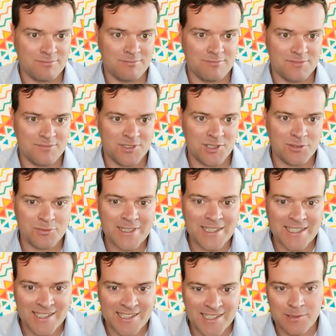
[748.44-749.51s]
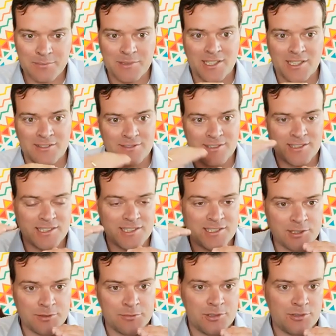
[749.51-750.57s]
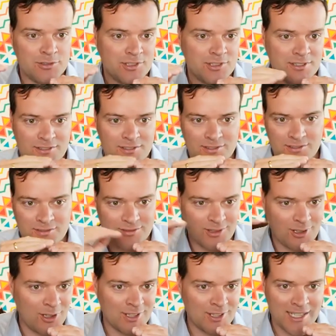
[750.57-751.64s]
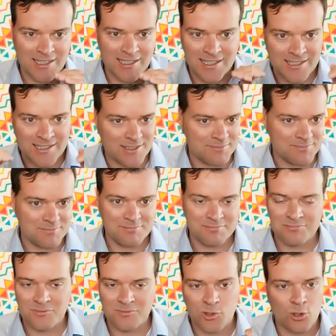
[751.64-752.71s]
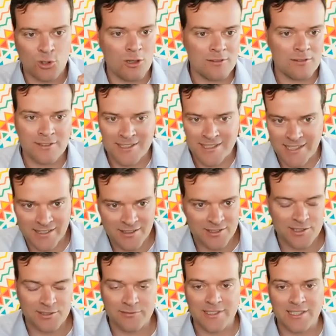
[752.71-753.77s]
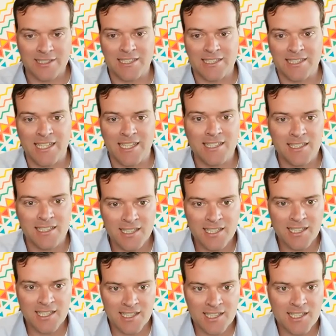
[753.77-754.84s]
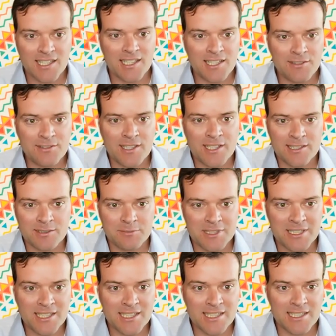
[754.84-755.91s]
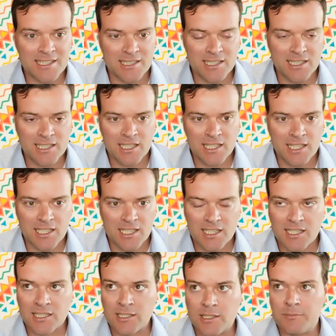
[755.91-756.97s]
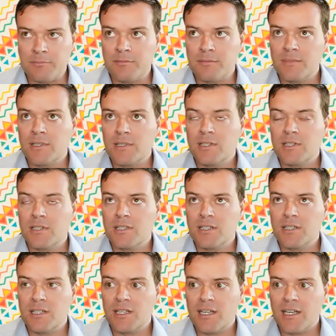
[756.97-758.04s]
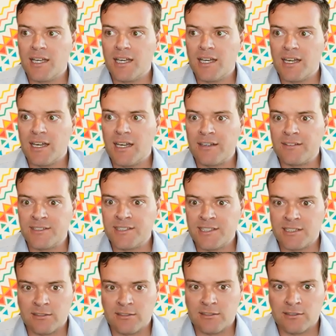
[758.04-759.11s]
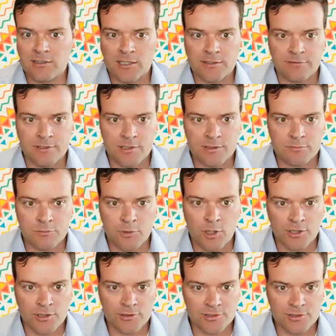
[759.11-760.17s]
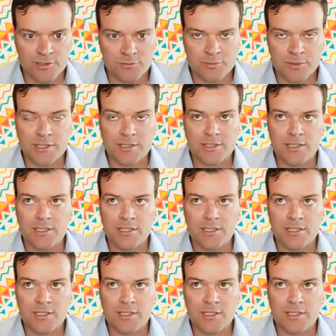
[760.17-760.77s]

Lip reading: So we can keep kind of the distribution on that like $1 a day or something like that, even at the beginning. I've seen a lot of other models where